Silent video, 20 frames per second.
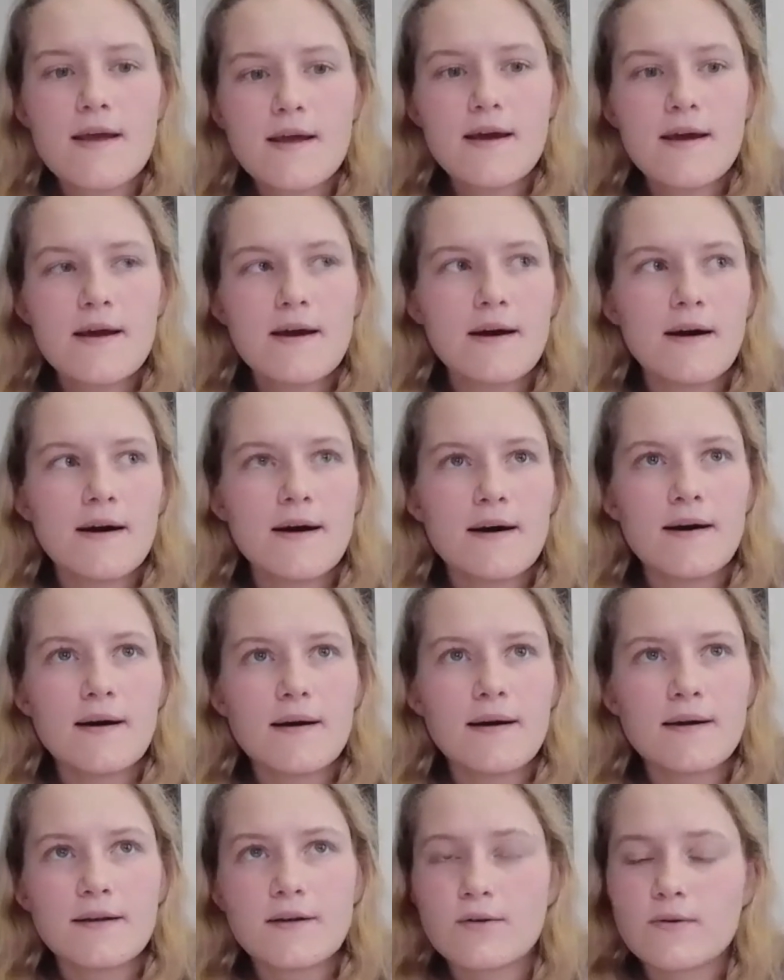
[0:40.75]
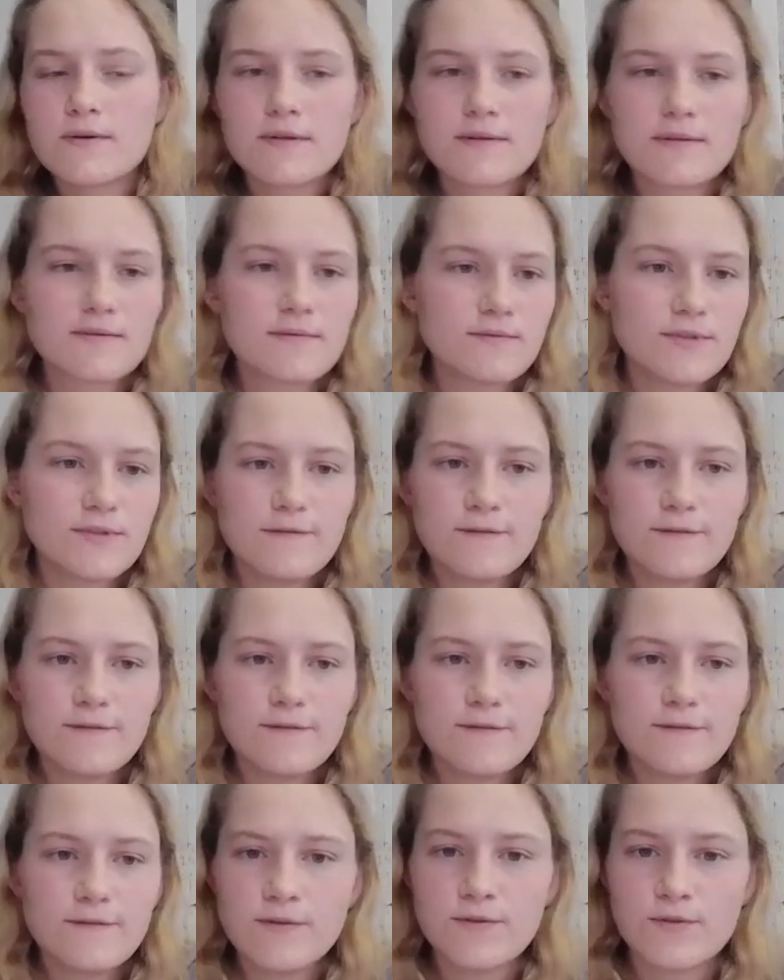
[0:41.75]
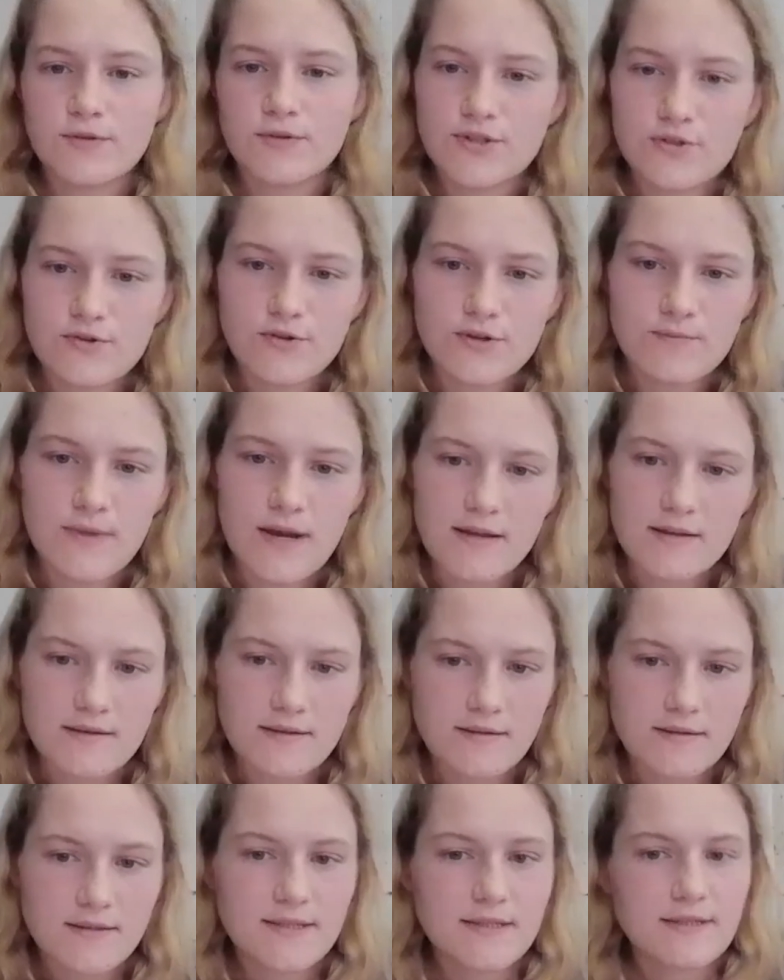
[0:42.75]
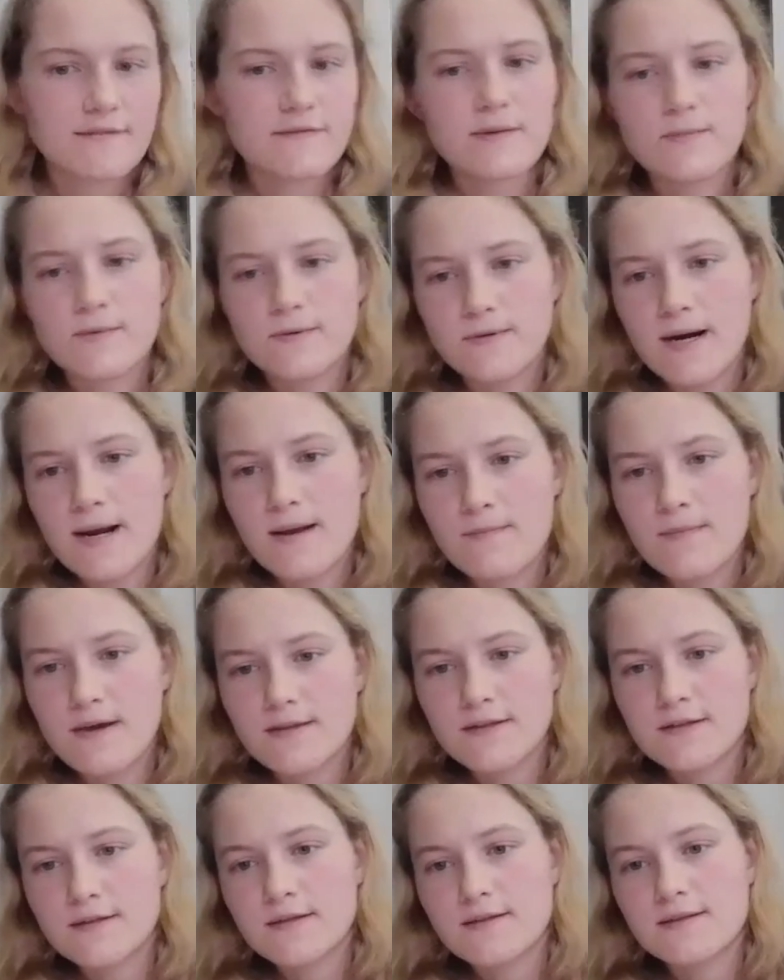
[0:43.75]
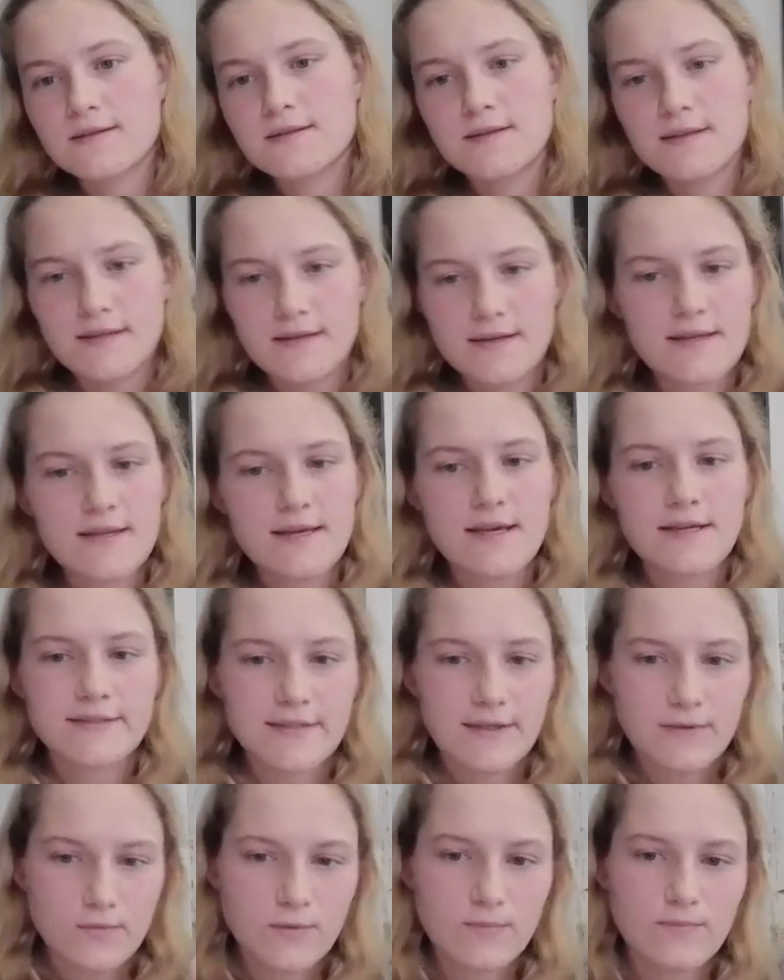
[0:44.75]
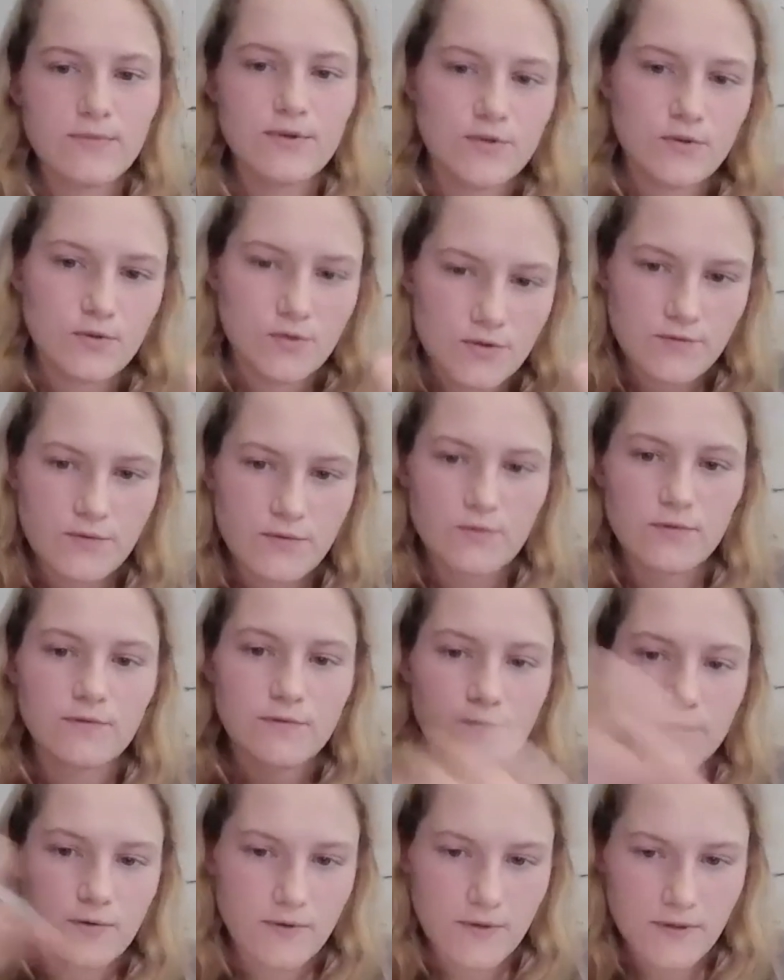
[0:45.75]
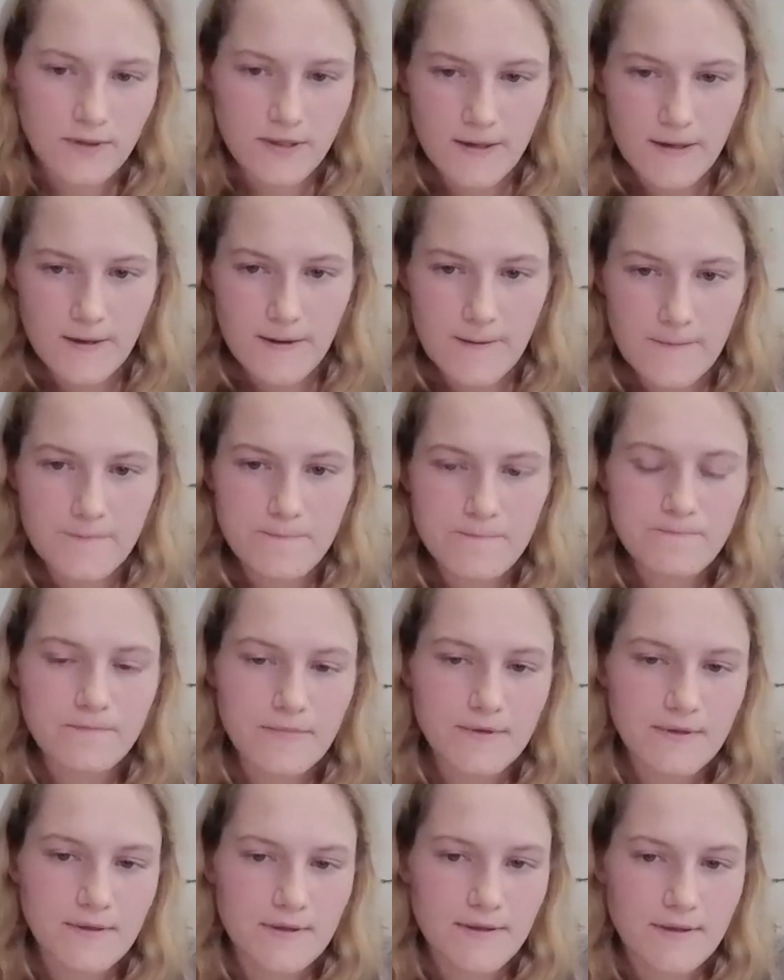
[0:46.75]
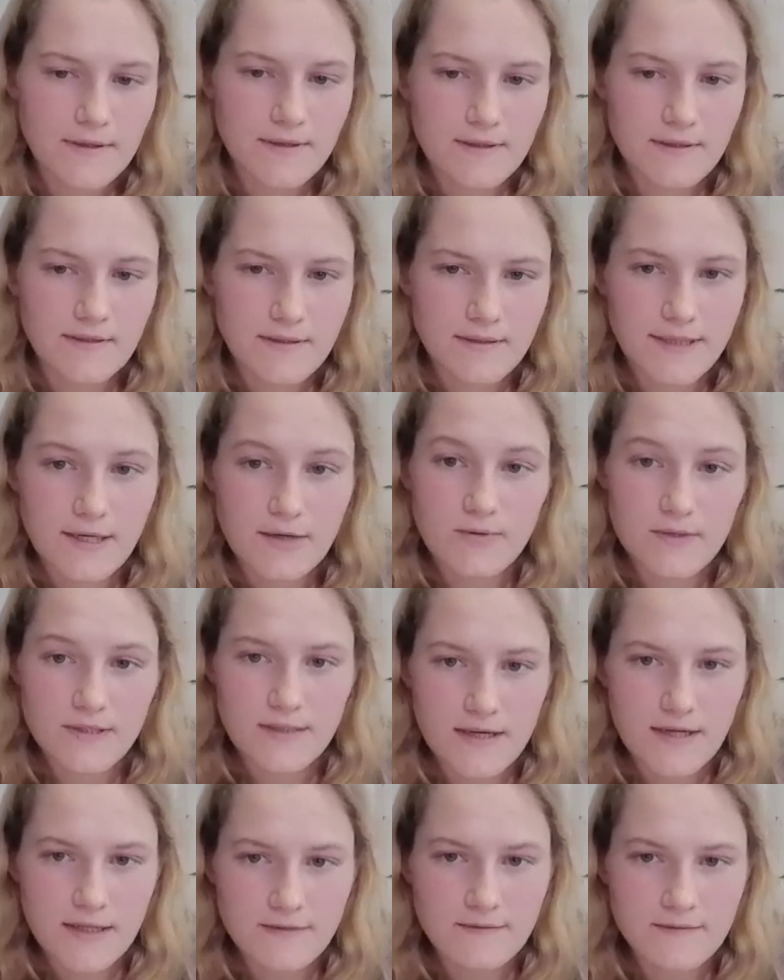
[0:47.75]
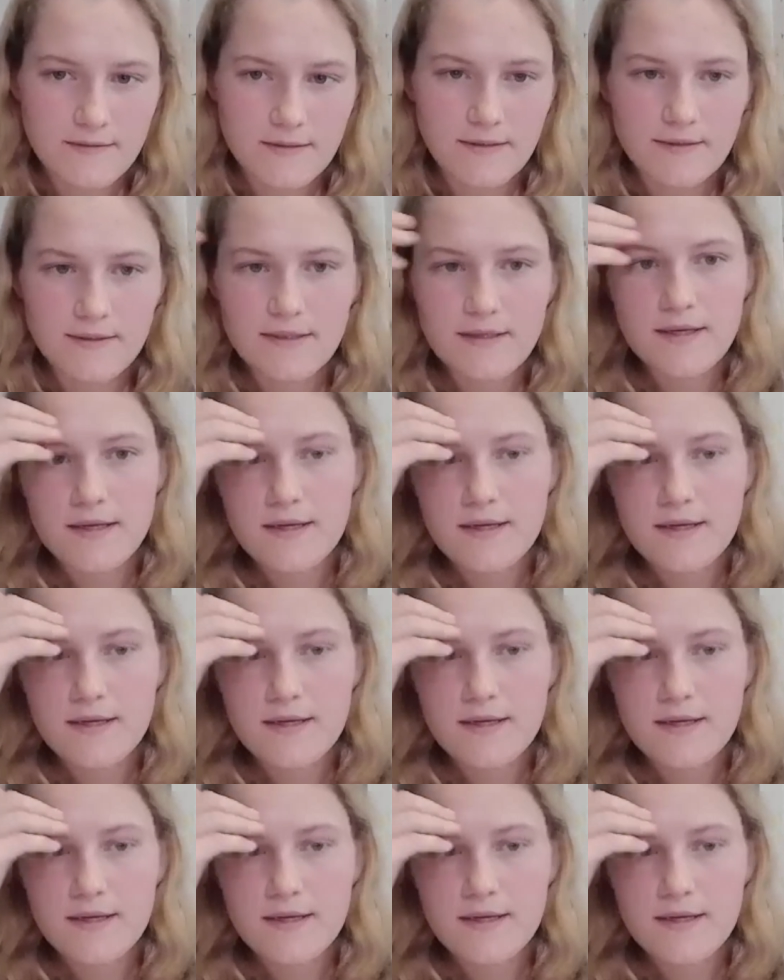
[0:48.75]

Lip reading: Learn different research methods, fMRI methods, like things that would be useful for neuroscience field.